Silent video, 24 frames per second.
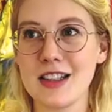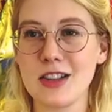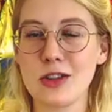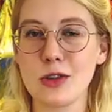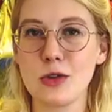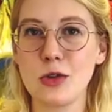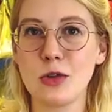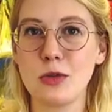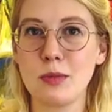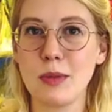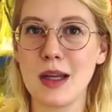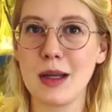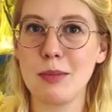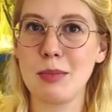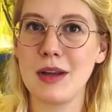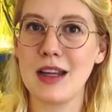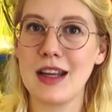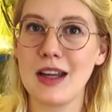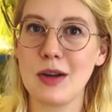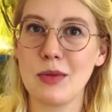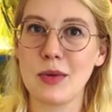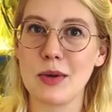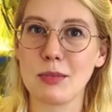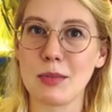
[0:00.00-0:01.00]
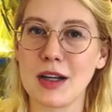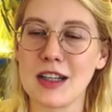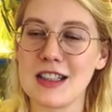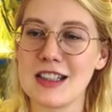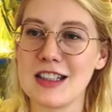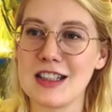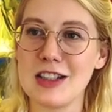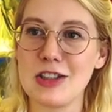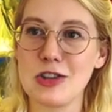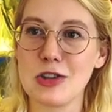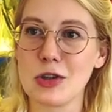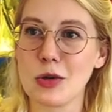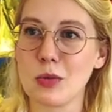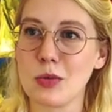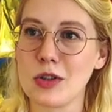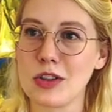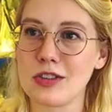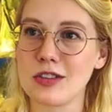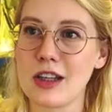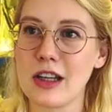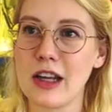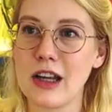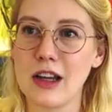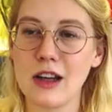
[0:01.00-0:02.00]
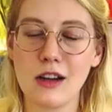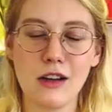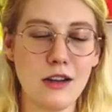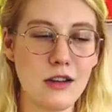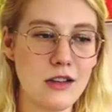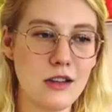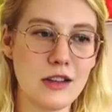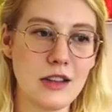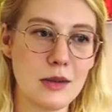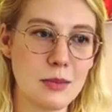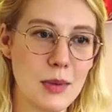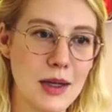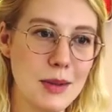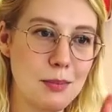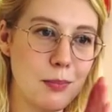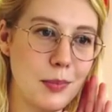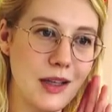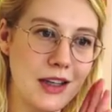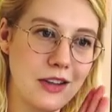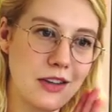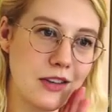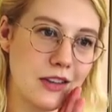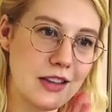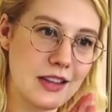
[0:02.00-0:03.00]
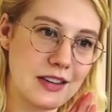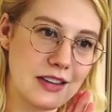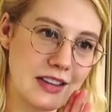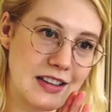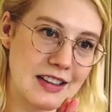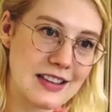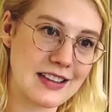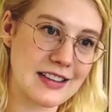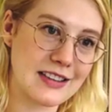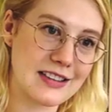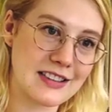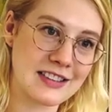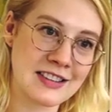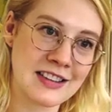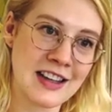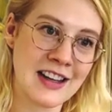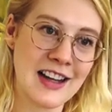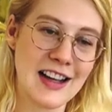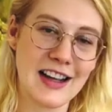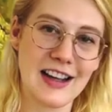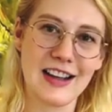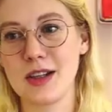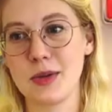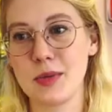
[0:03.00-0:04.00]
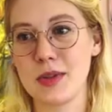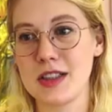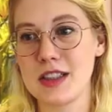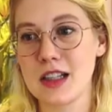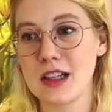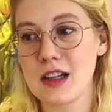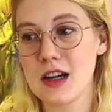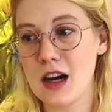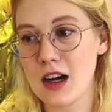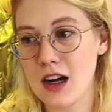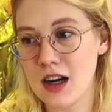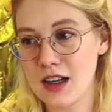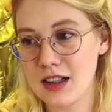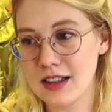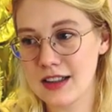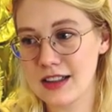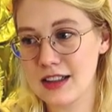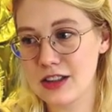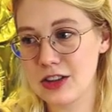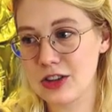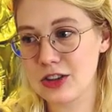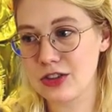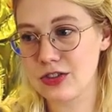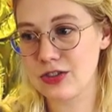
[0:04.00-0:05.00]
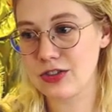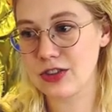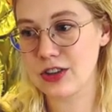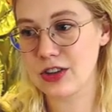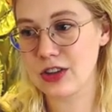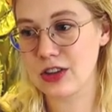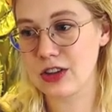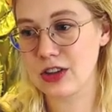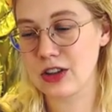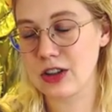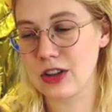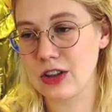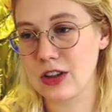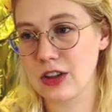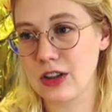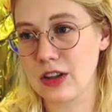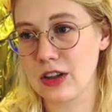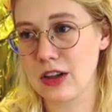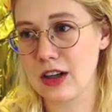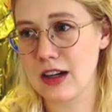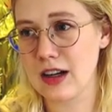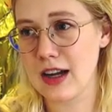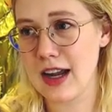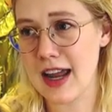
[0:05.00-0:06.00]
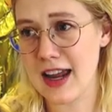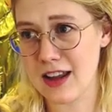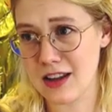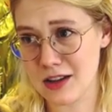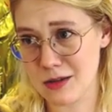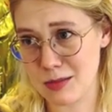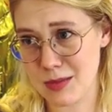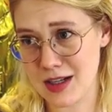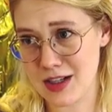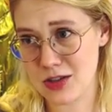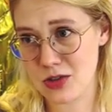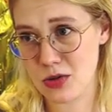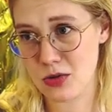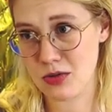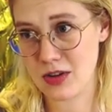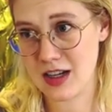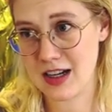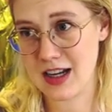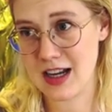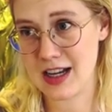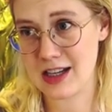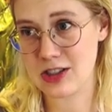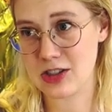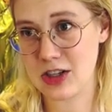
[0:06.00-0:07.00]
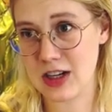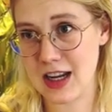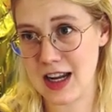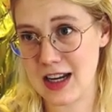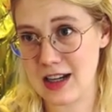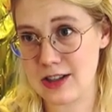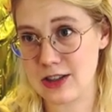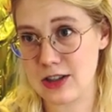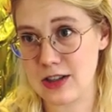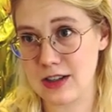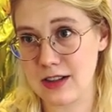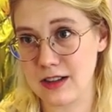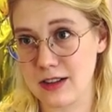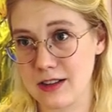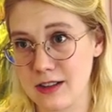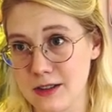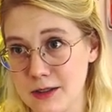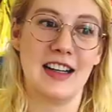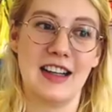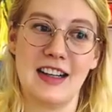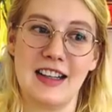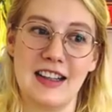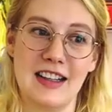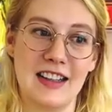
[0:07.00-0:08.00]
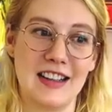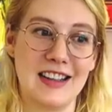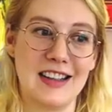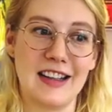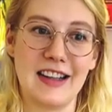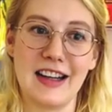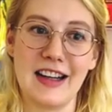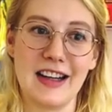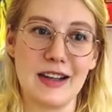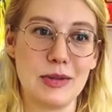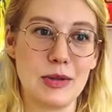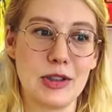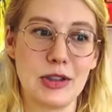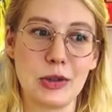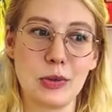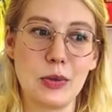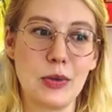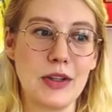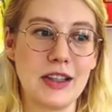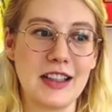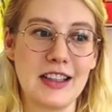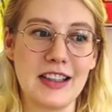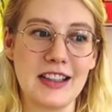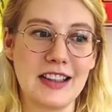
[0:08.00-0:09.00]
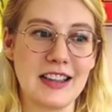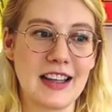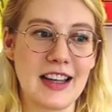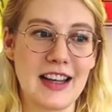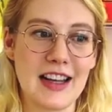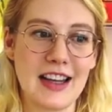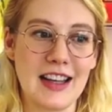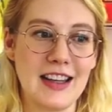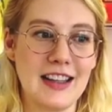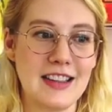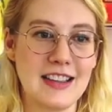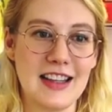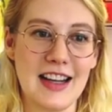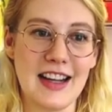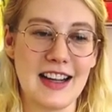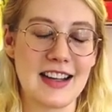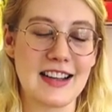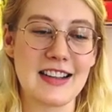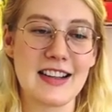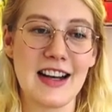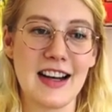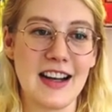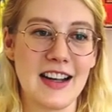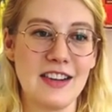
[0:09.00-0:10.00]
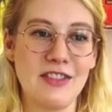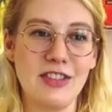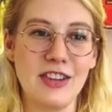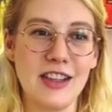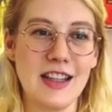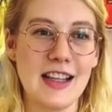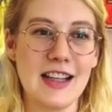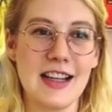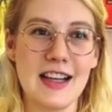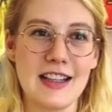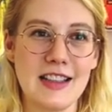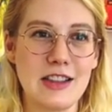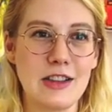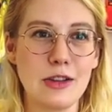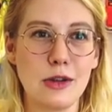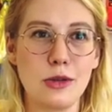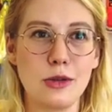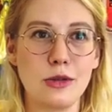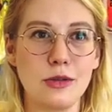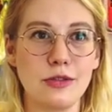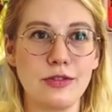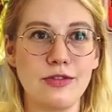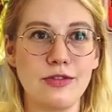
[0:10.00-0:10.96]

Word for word: school, maybe, when my teacher was like, oh, you might be good at this. And then I went to college for elementary education. Uh, I was quickly like, dang, I feel like I don't